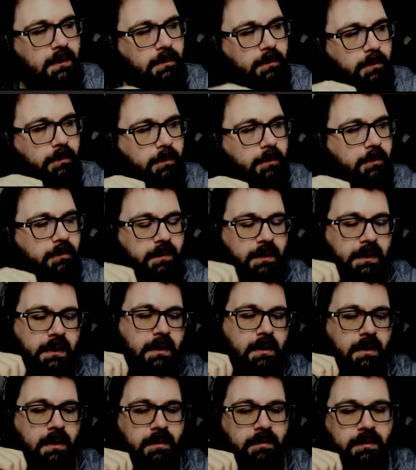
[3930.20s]
remove any
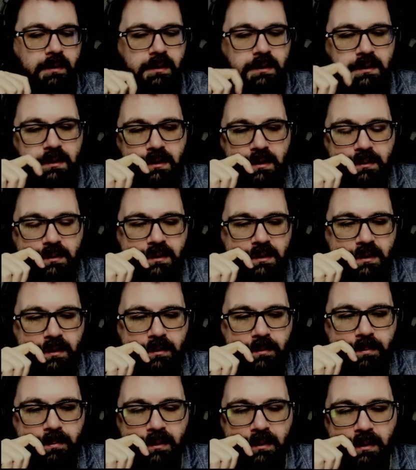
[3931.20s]
cover. It's so
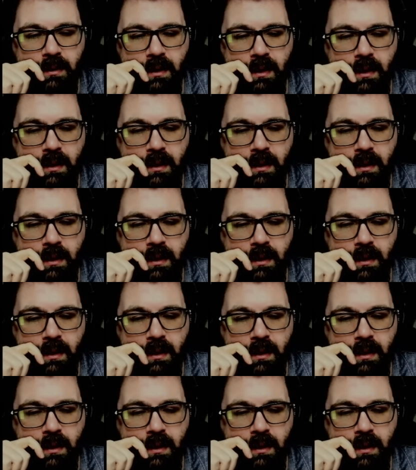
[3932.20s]
stupid.